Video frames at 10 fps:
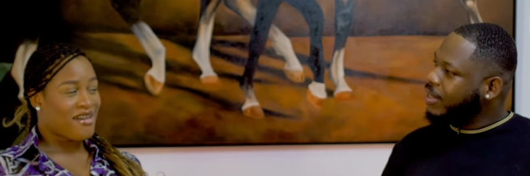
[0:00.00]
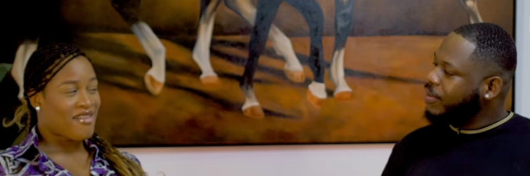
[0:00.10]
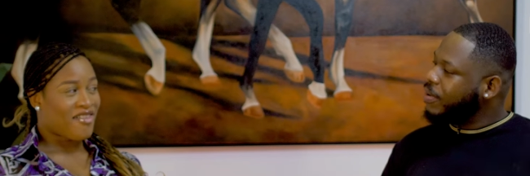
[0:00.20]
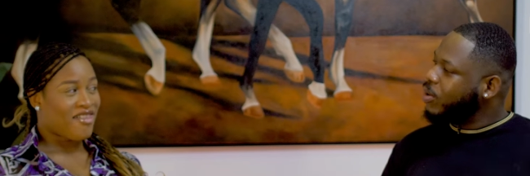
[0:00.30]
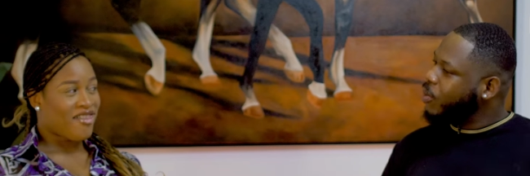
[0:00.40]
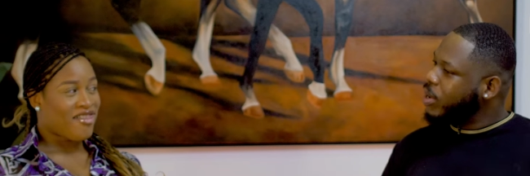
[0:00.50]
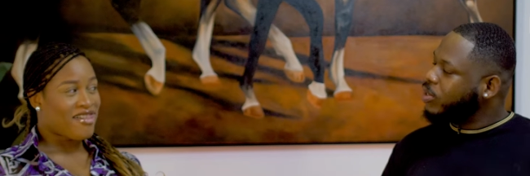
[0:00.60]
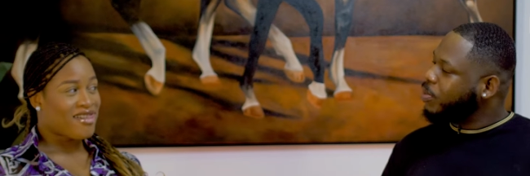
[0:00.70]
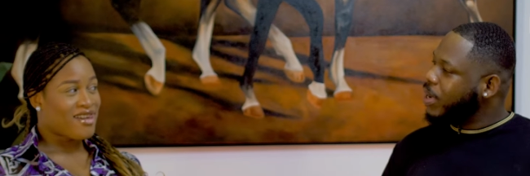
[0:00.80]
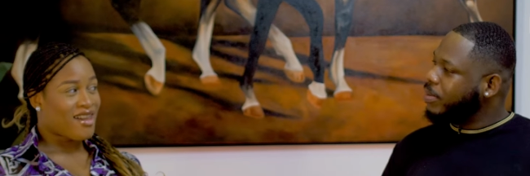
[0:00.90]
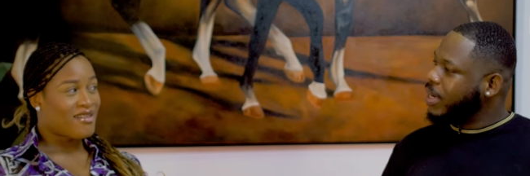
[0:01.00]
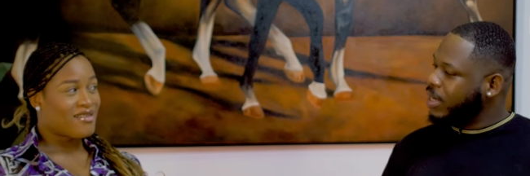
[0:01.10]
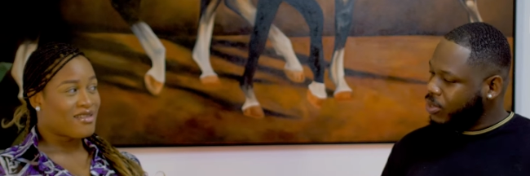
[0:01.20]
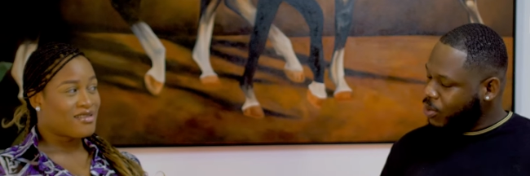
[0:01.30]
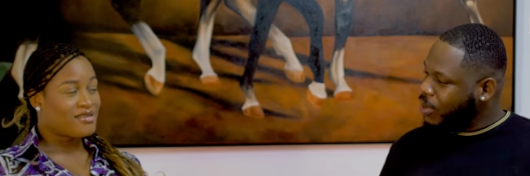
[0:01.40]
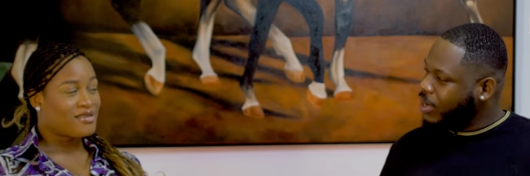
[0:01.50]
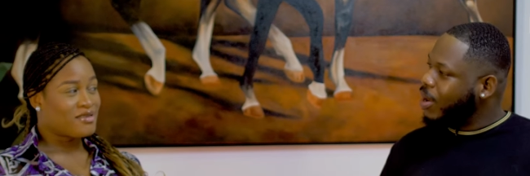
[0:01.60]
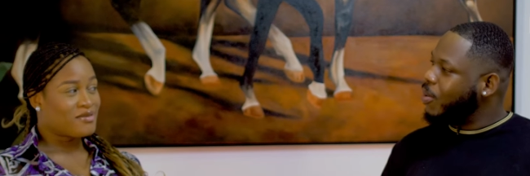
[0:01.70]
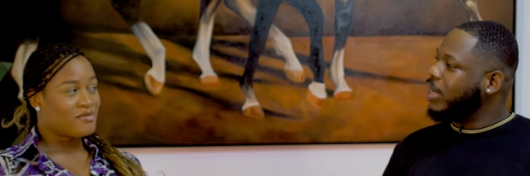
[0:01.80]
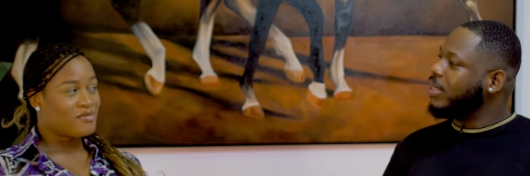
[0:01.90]
Speaker 1: The first, we went to Prime Chinese, you wore
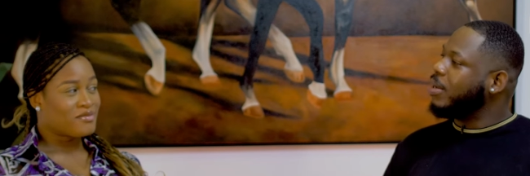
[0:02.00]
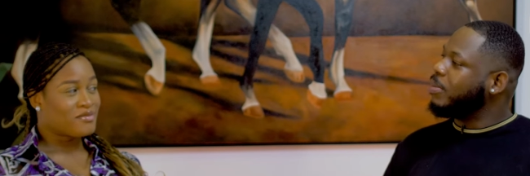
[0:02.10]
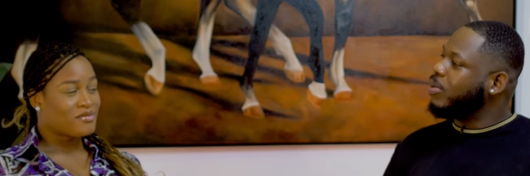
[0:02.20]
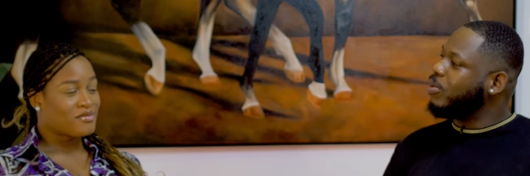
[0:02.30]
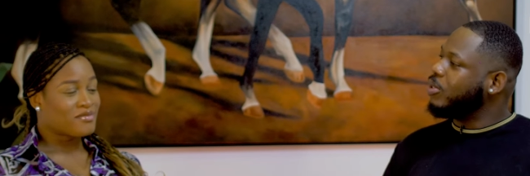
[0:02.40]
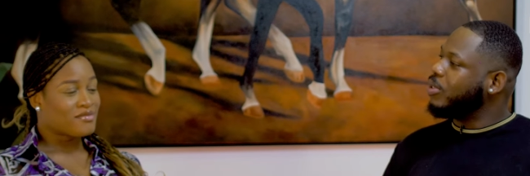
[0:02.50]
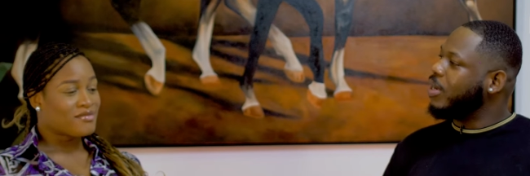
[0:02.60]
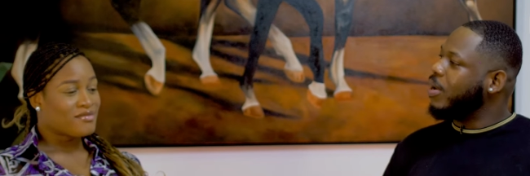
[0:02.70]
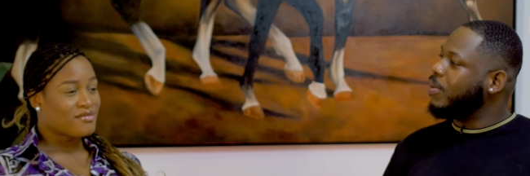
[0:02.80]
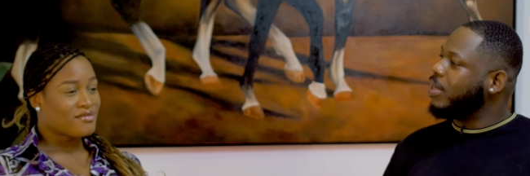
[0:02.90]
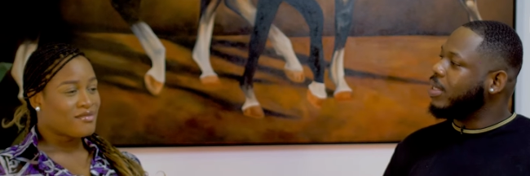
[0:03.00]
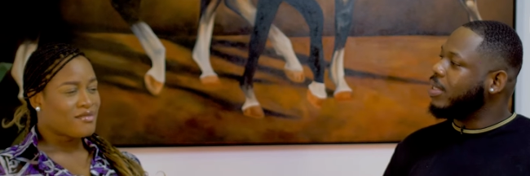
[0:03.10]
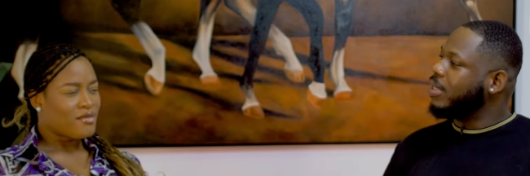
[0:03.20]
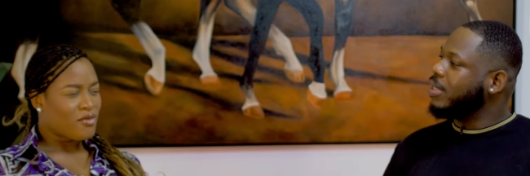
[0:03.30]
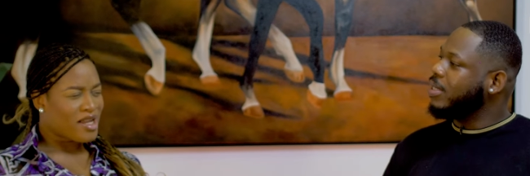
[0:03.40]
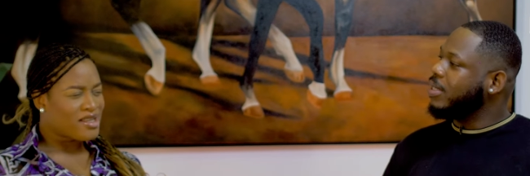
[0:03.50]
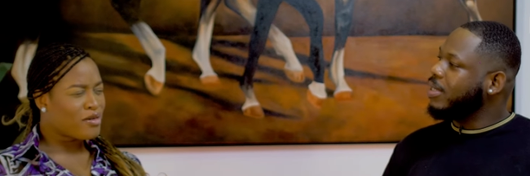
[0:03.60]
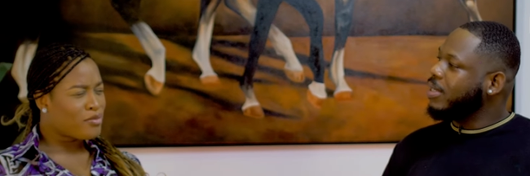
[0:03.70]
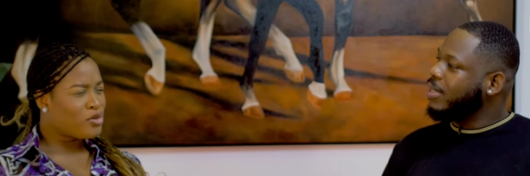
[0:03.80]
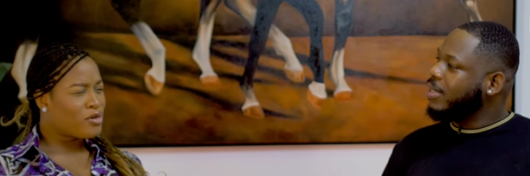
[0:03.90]
that white and blue. Which other one again?
Speaker 2: White
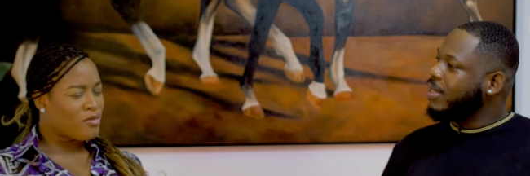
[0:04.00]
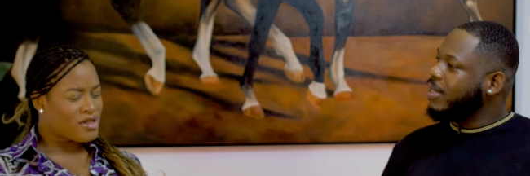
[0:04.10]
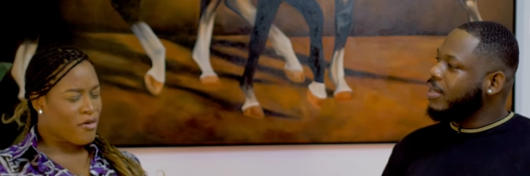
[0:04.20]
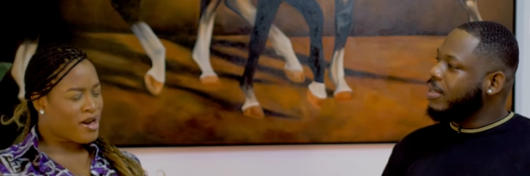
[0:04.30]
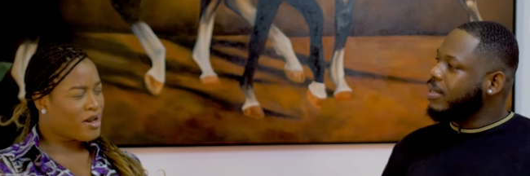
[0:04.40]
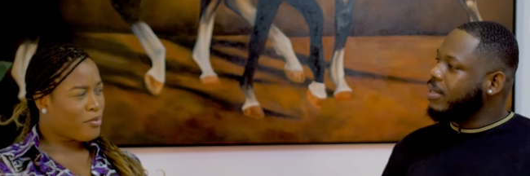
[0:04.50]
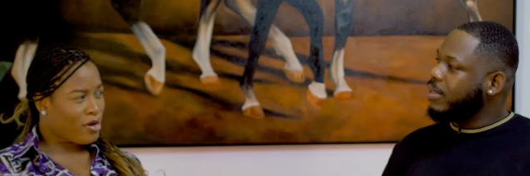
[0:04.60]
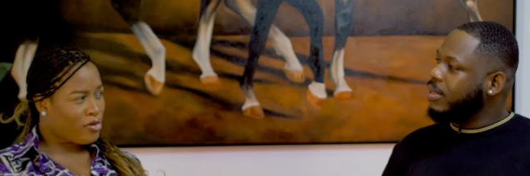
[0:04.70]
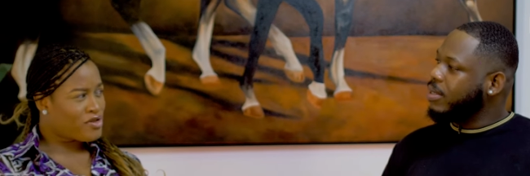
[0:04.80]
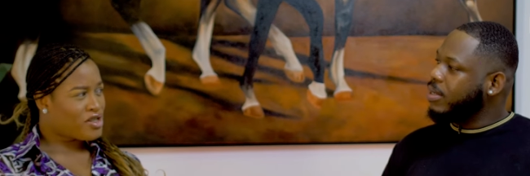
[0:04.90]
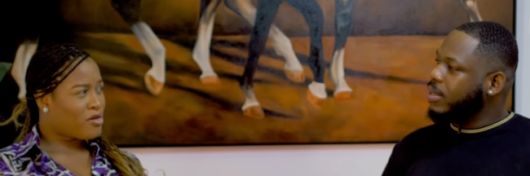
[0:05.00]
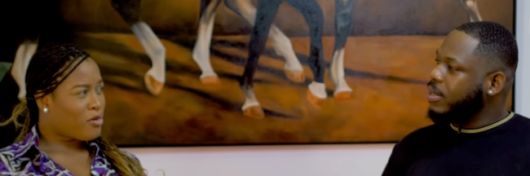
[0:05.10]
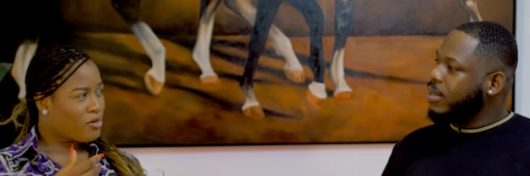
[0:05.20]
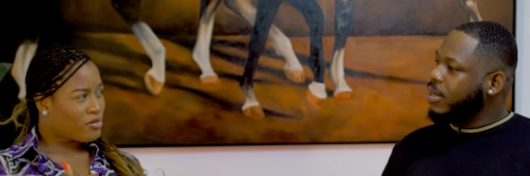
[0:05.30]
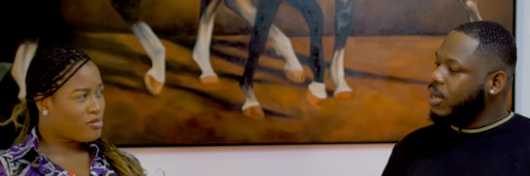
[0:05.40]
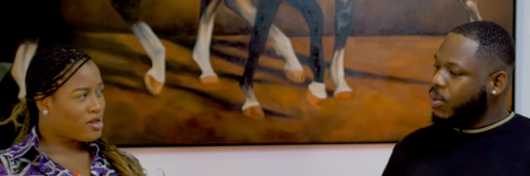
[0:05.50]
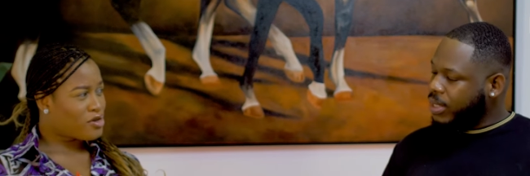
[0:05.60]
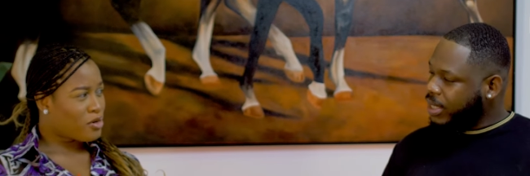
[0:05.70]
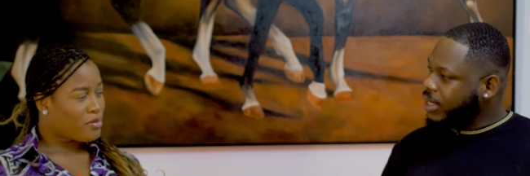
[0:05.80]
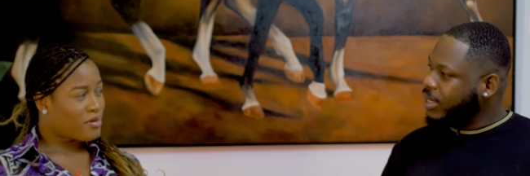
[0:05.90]
and blue. Was I wearing a pair of jeans or? It
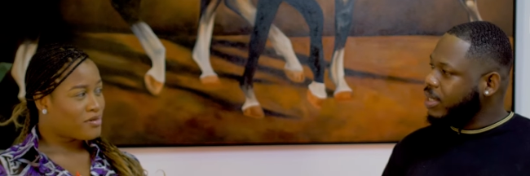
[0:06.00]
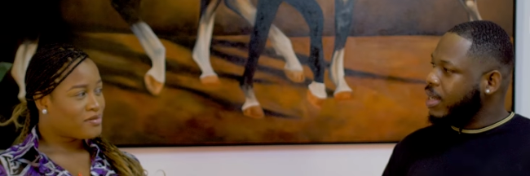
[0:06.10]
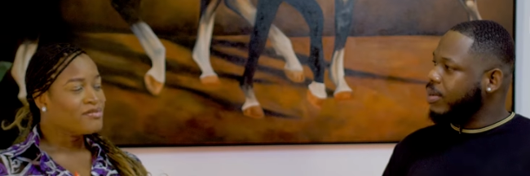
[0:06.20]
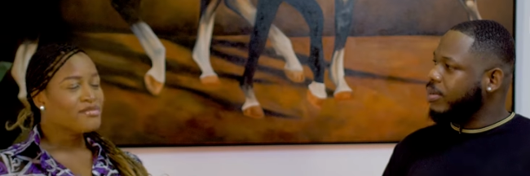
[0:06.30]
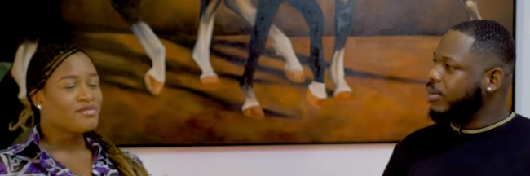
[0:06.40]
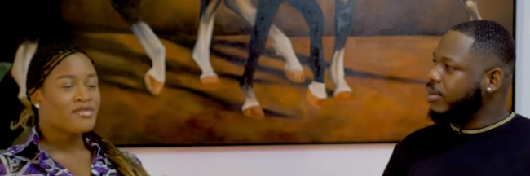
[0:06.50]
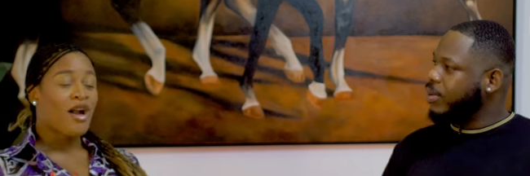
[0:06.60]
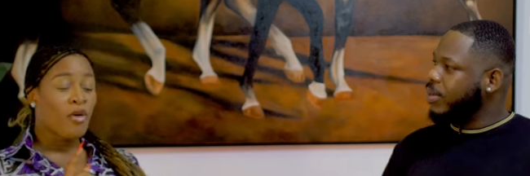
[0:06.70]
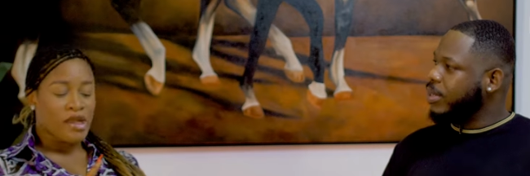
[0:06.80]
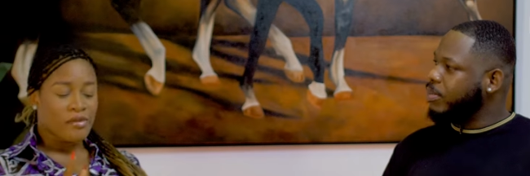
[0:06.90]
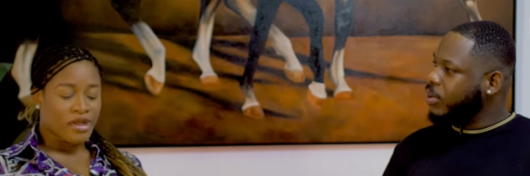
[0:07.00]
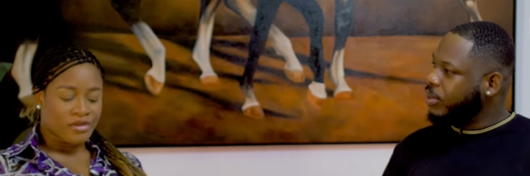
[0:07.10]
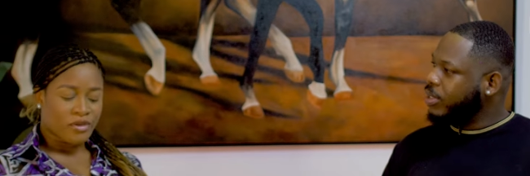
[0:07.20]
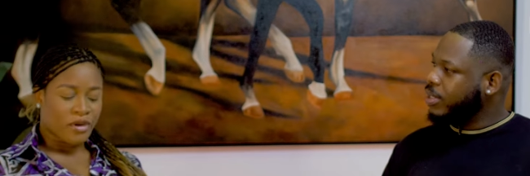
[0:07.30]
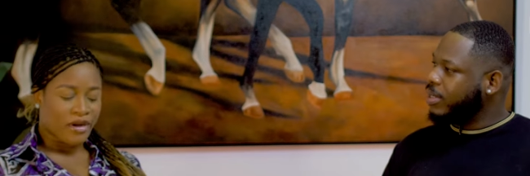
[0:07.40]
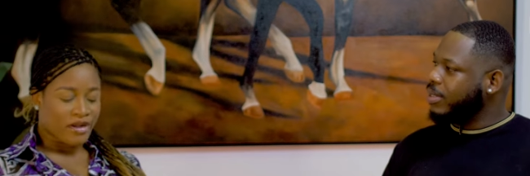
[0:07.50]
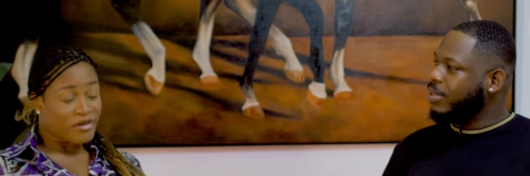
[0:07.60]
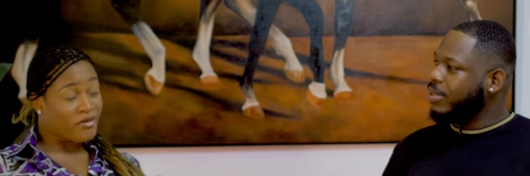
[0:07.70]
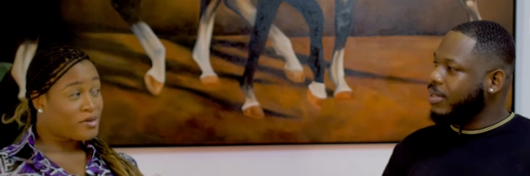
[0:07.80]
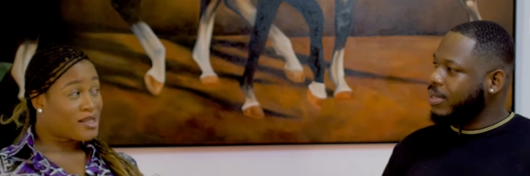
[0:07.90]
was not a jean now. Yeah, oh, you mean, don't worry.
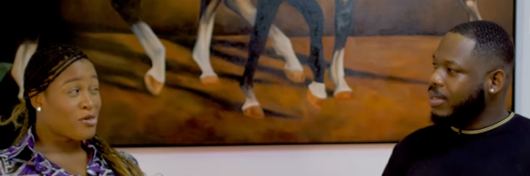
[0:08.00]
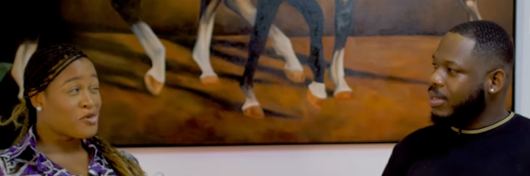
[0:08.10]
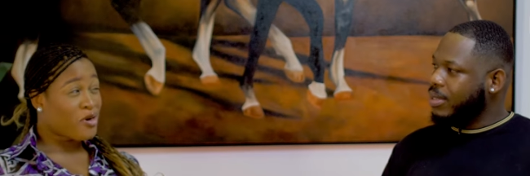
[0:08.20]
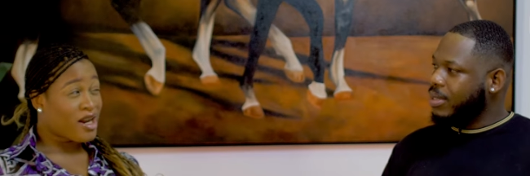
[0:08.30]
You feel. I was